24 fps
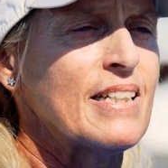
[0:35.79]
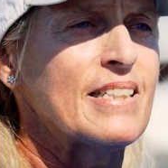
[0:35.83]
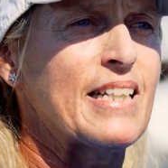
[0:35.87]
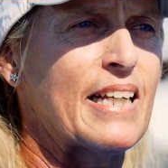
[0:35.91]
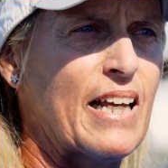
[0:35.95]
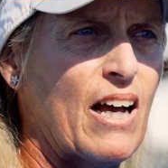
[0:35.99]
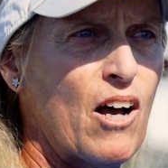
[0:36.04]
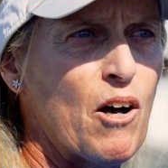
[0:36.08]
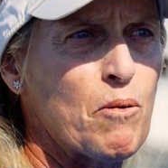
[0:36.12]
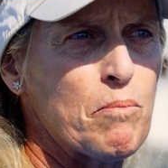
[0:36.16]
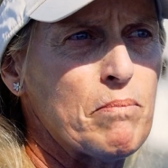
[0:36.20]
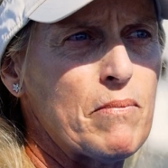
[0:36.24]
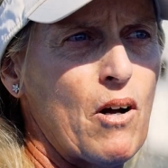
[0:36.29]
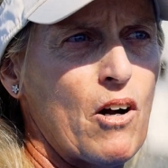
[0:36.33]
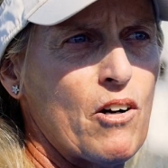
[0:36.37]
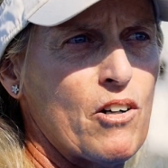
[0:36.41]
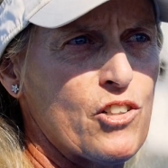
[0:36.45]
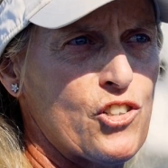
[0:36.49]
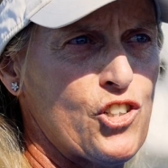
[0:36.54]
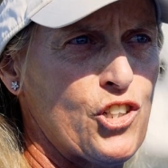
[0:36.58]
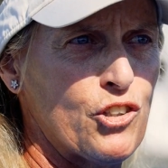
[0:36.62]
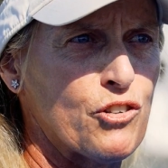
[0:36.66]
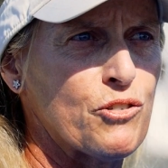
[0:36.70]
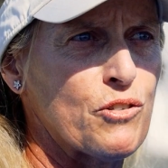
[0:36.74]
to help
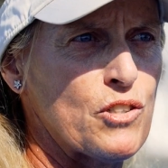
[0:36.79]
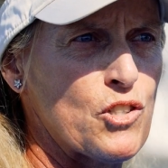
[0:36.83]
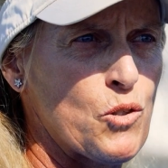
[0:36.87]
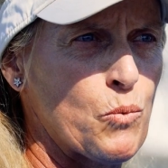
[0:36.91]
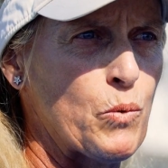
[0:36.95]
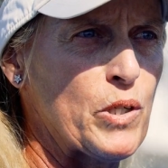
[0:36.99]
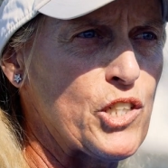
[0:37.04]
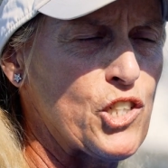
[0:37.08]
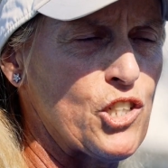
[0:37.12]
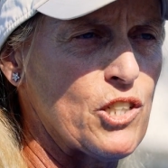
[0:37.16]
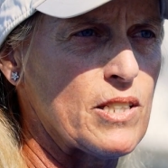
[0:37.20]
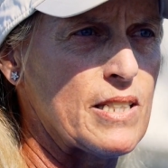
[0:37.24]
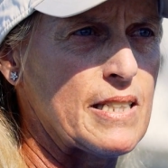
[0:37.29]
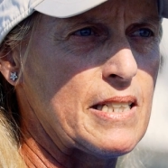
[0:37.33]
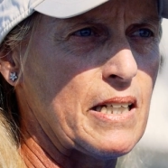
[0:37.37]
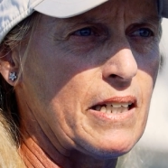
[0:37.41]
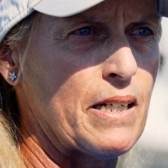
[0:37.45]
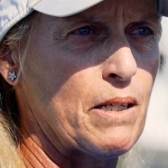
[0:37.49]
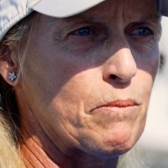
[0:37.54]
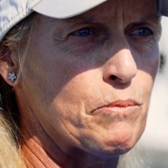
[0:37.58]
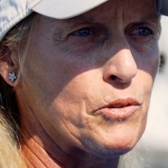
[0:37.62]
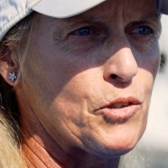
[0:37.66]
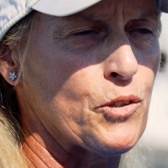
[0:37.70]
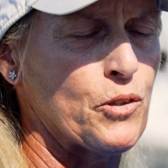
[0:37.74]
our children's wishes to
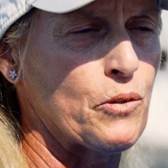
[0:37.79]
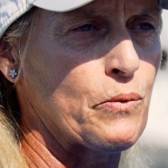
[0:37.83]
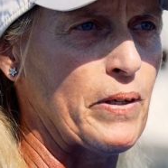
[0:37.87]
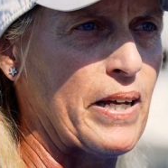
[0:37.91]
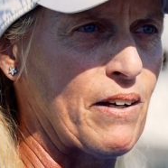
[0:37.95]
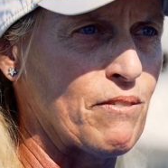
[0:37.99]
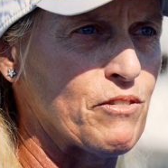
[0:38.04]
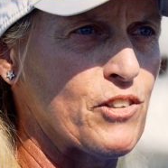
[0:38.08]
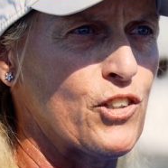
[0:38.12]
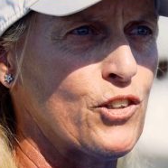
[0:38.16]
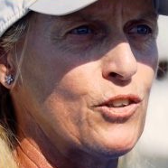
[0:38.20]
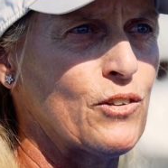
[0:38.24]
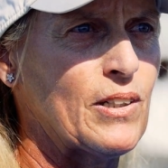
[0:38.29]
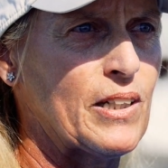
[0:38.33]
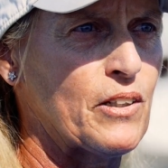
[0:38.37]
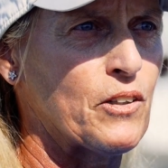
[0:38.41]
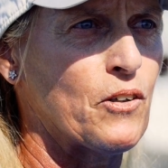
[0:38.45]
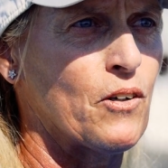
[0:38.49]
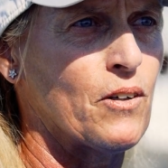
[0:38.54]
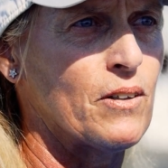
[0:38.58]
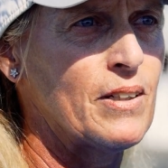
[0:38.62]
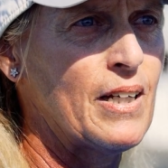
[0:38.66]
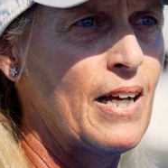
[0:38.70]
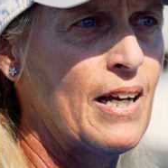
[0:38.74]
come come true. We have two
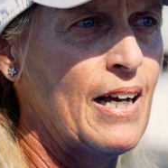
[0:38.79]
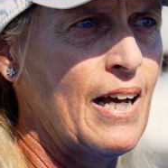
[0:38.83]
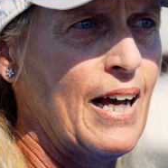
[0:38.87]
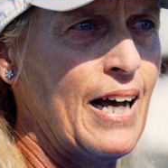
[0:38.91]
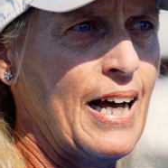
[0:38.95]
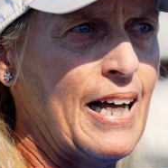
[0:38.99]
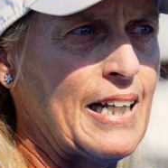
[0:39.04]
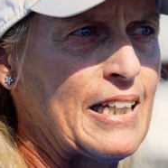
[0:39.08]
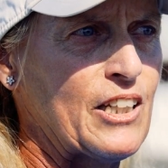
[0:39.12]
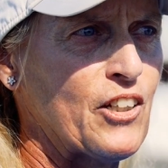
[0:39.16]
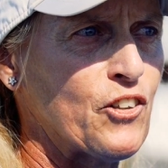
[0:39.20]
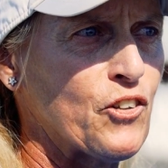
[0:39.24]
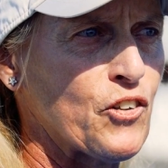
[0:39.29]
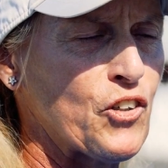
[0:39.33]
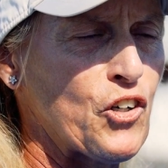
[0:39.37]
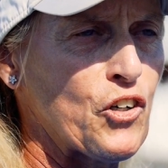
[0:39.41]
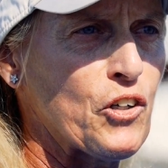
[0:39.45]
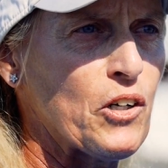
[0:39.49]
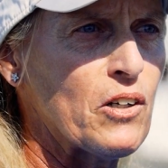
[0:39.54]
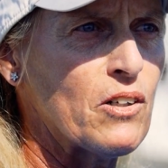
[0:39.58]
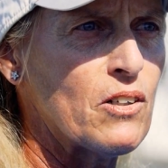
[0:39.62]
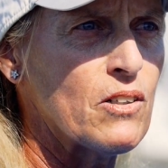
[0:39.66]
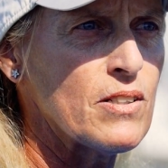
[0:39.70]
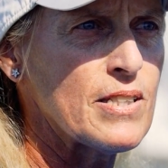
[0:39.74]
little little
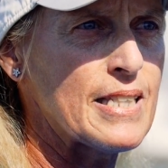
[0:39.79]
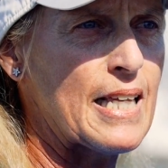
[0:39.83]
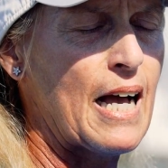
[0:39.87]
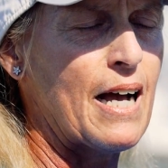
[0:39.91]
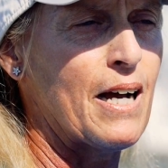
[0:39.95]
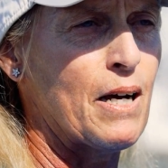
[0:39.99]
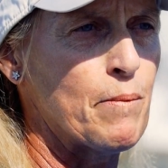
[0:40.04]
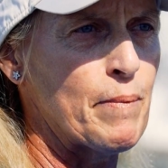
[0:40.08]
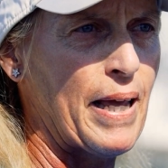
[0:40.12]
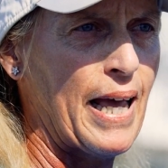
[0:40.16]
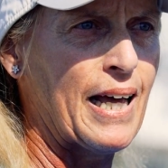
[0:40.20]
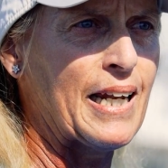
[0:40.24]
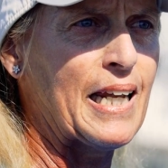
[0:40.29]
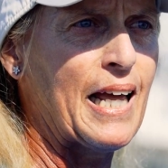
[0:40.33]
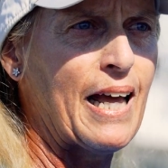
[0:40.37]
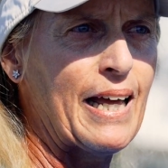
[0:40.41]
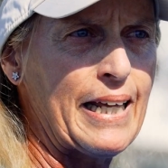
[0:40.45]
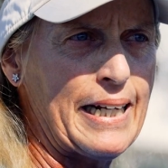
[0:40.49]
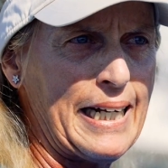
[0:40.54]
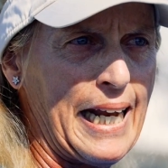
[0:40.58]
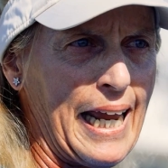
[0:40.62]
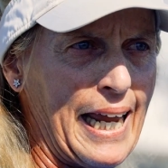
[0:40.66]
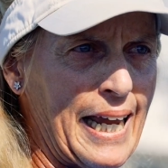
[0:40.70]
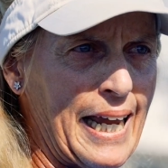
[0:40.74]
girls, um, Ella and